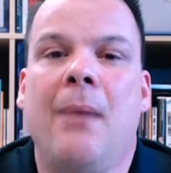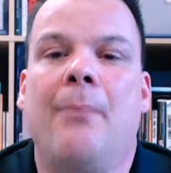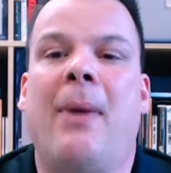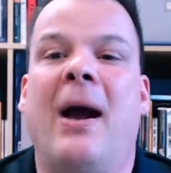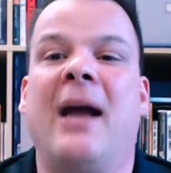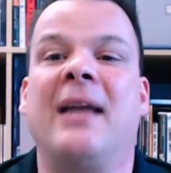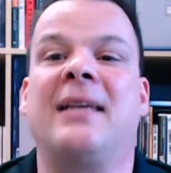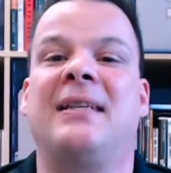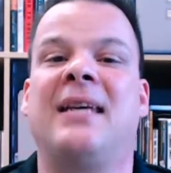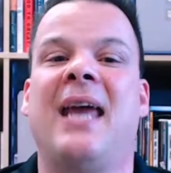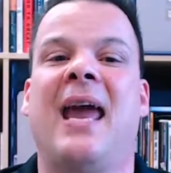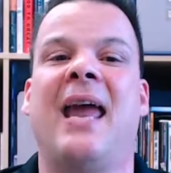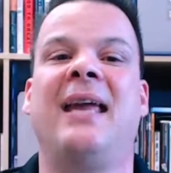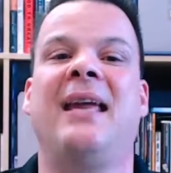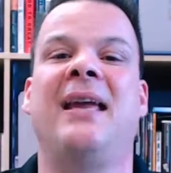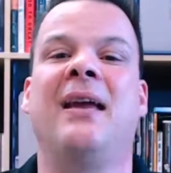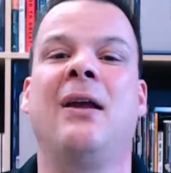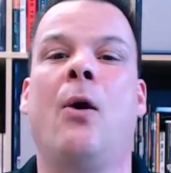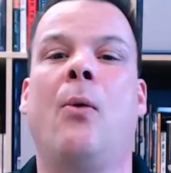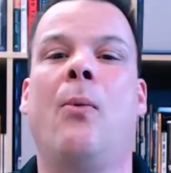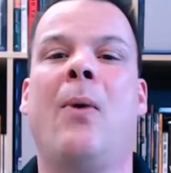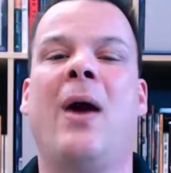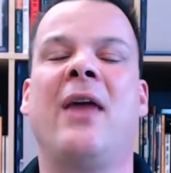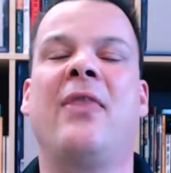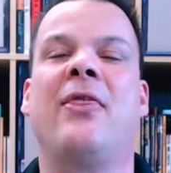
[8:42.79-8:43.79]
By taking
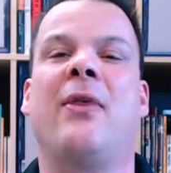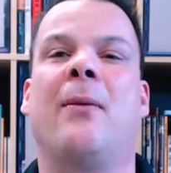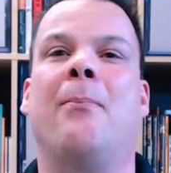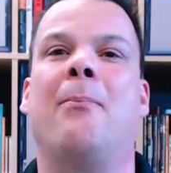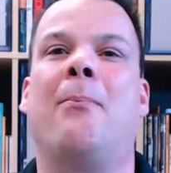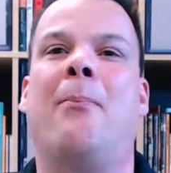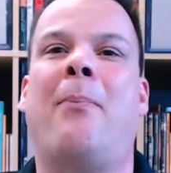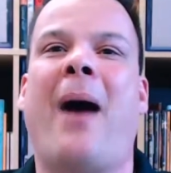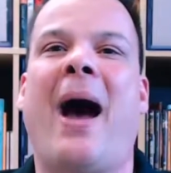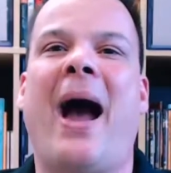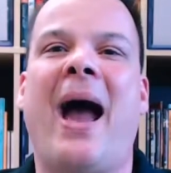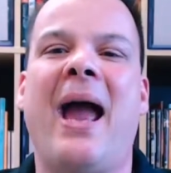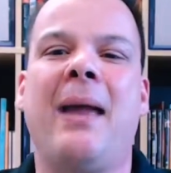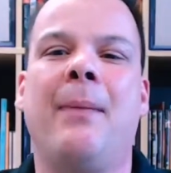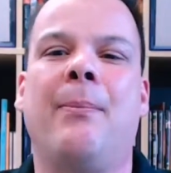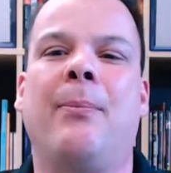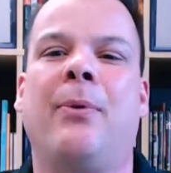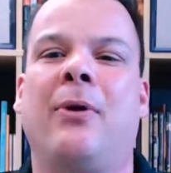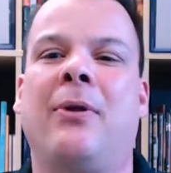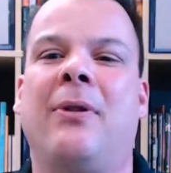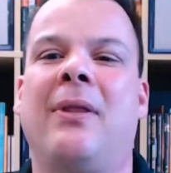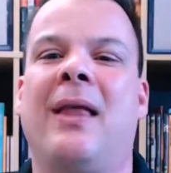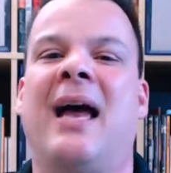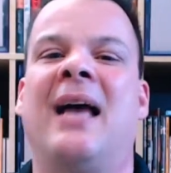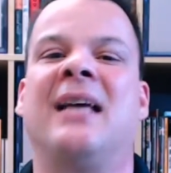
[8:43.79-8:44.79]
away the
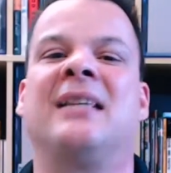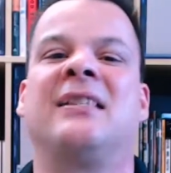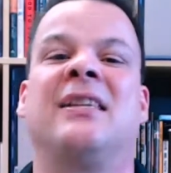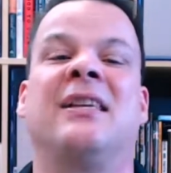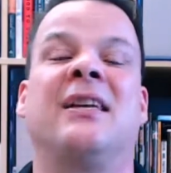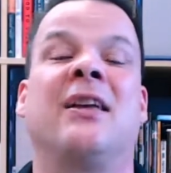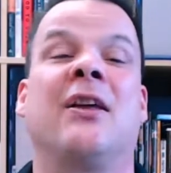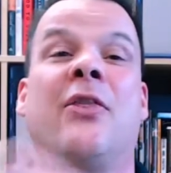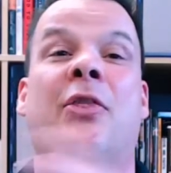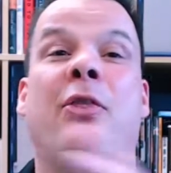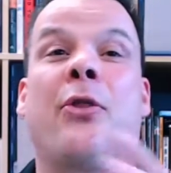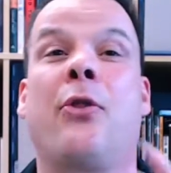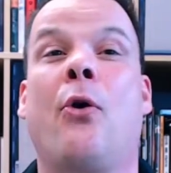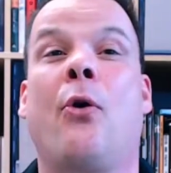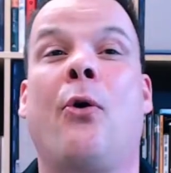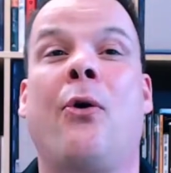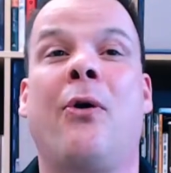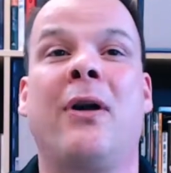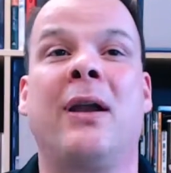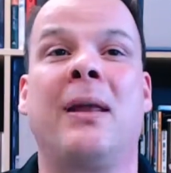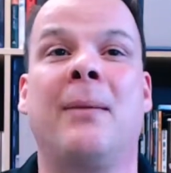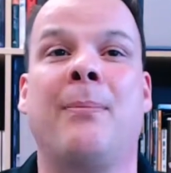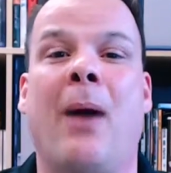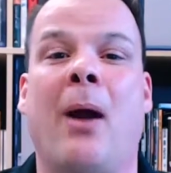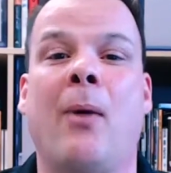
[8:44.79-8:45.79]
Bible as the
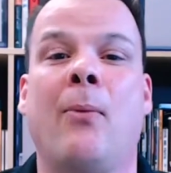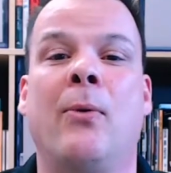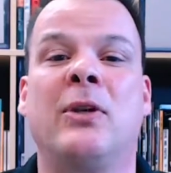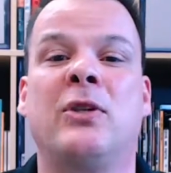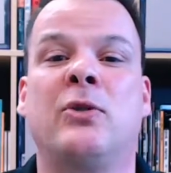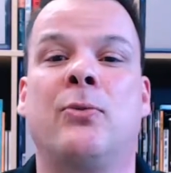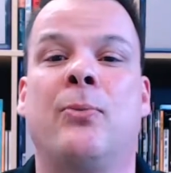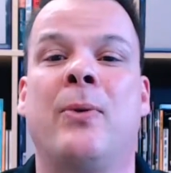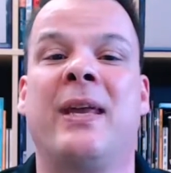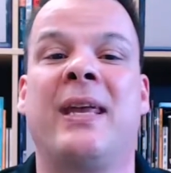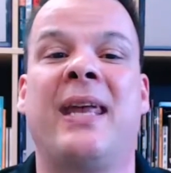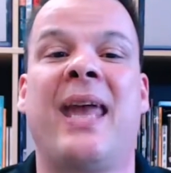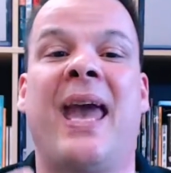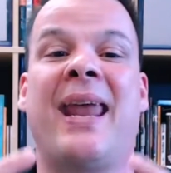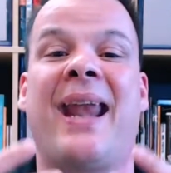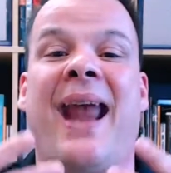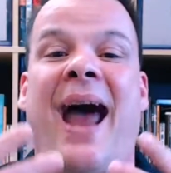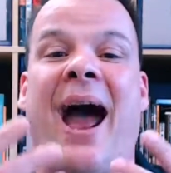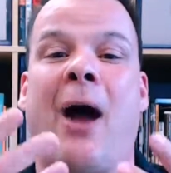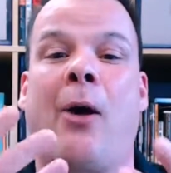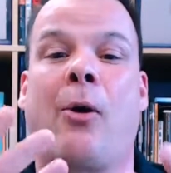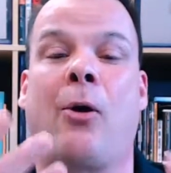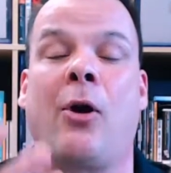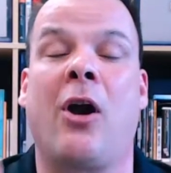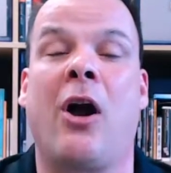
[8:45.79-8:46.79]
authority by which we get
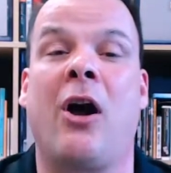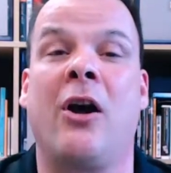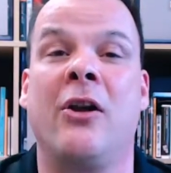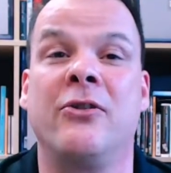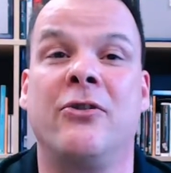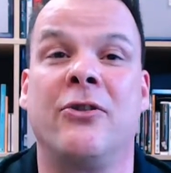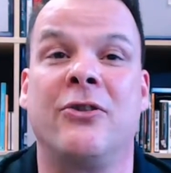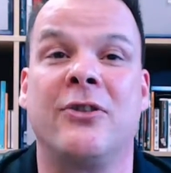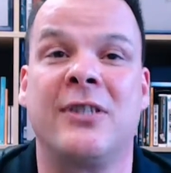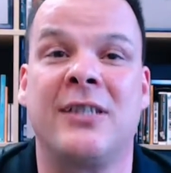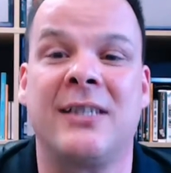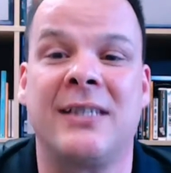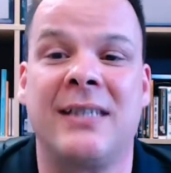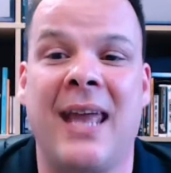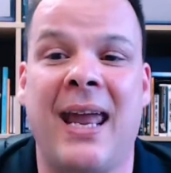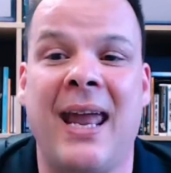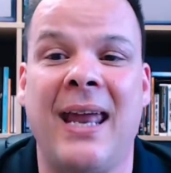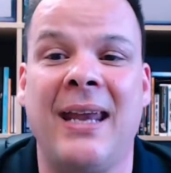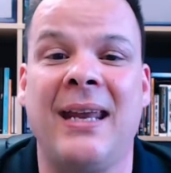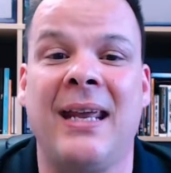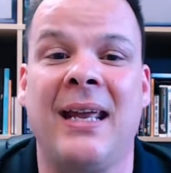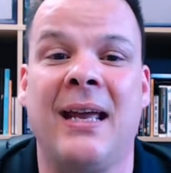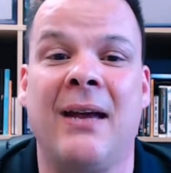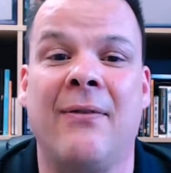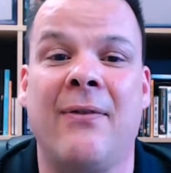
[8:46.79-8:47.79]
our
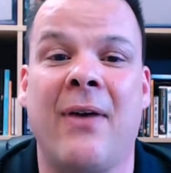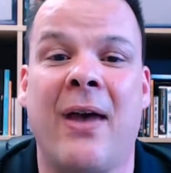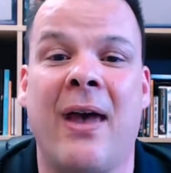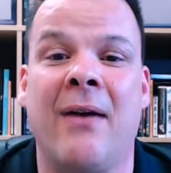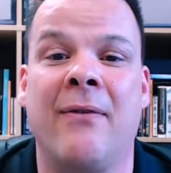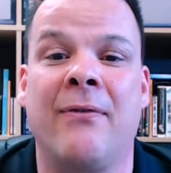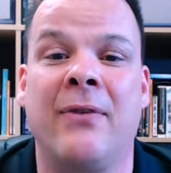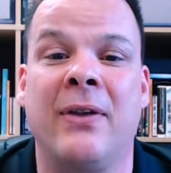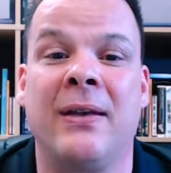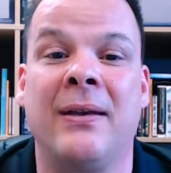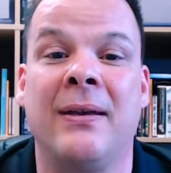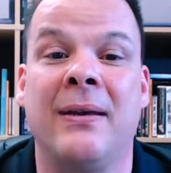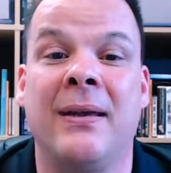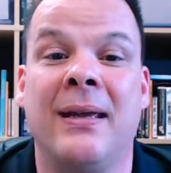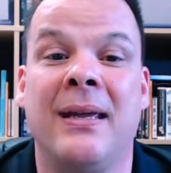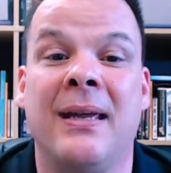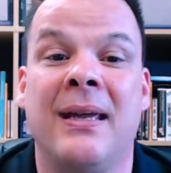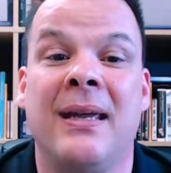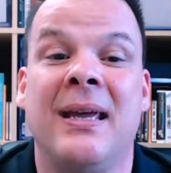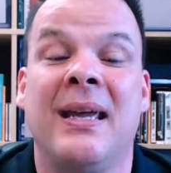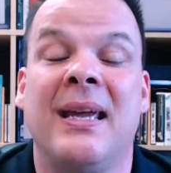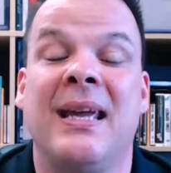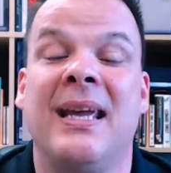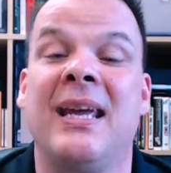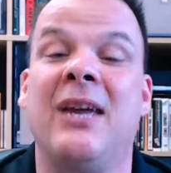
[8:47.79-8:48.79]
understanding of heaven,
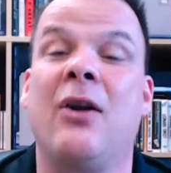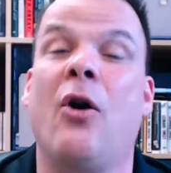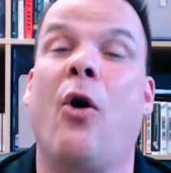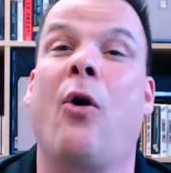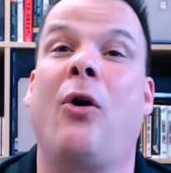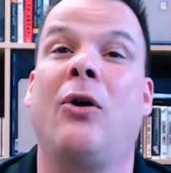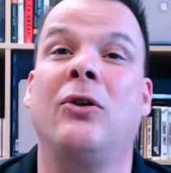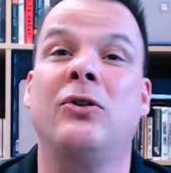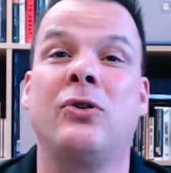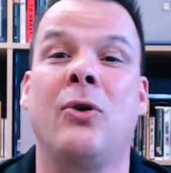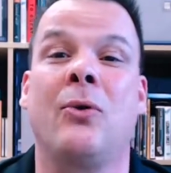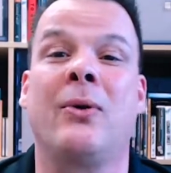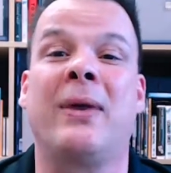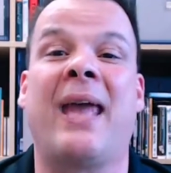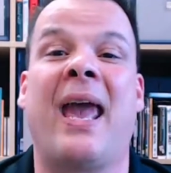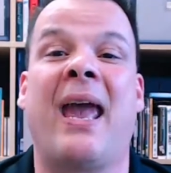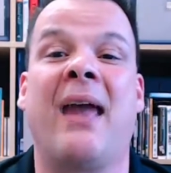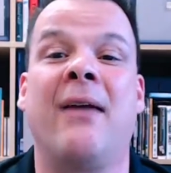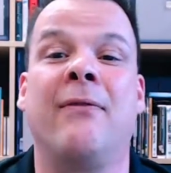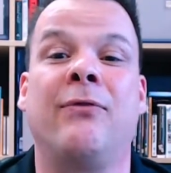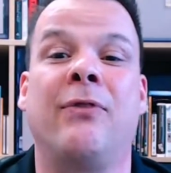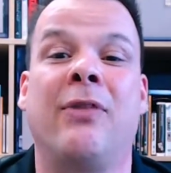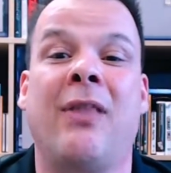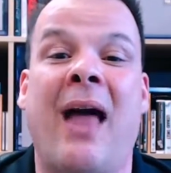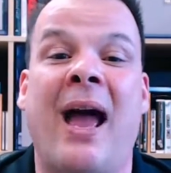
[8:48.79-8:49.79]
he also
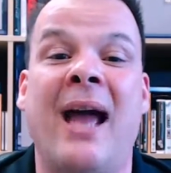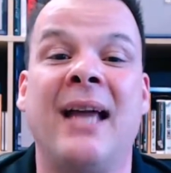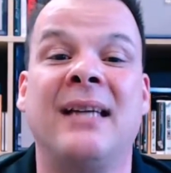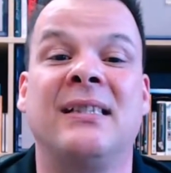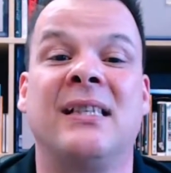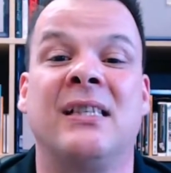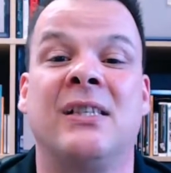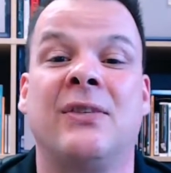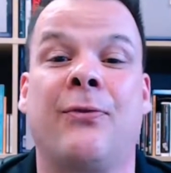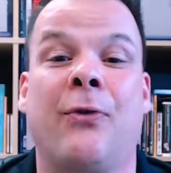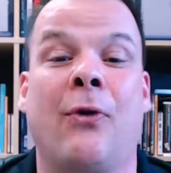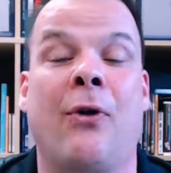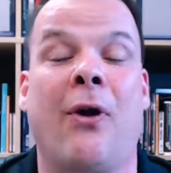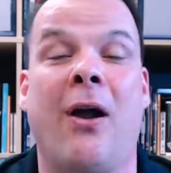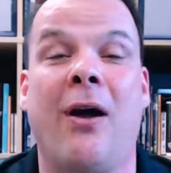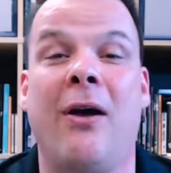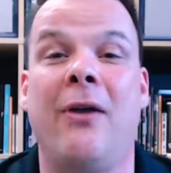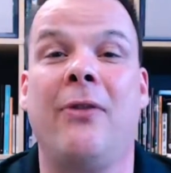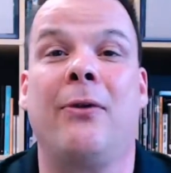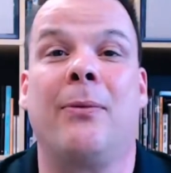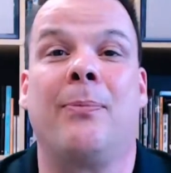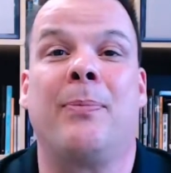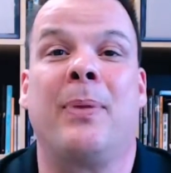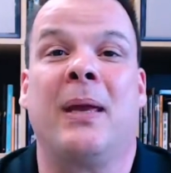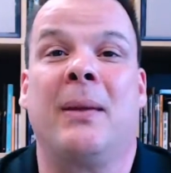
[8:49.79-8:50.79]
gave license for
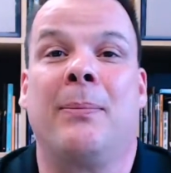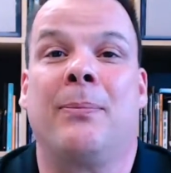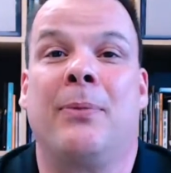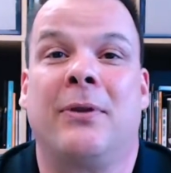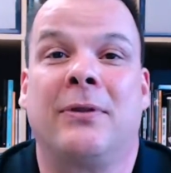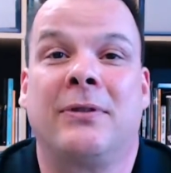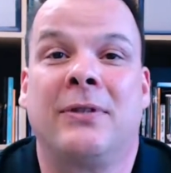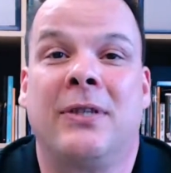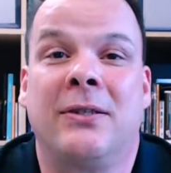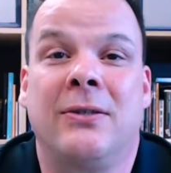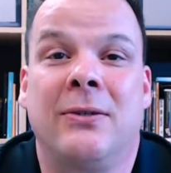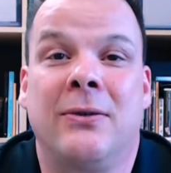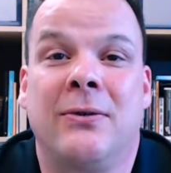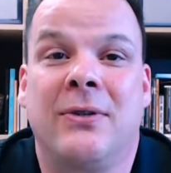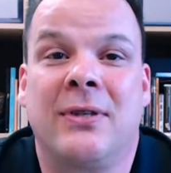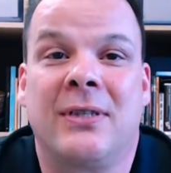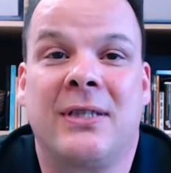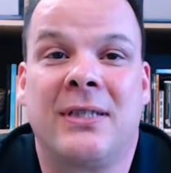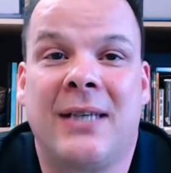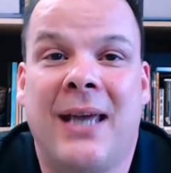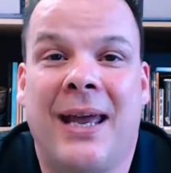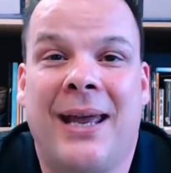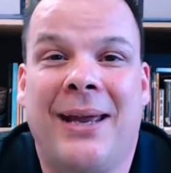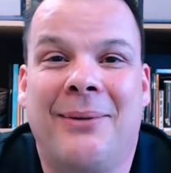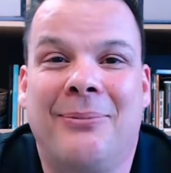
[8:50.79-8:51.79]
other people to do the
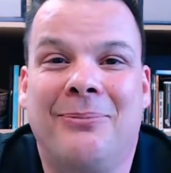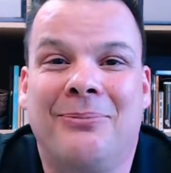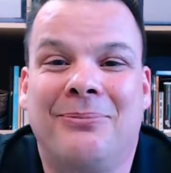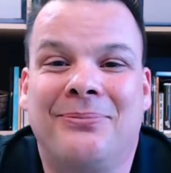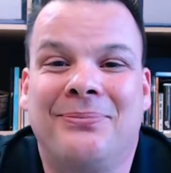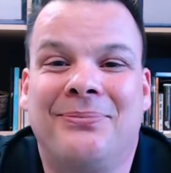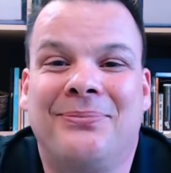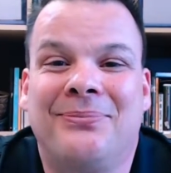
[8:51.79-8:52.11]
same.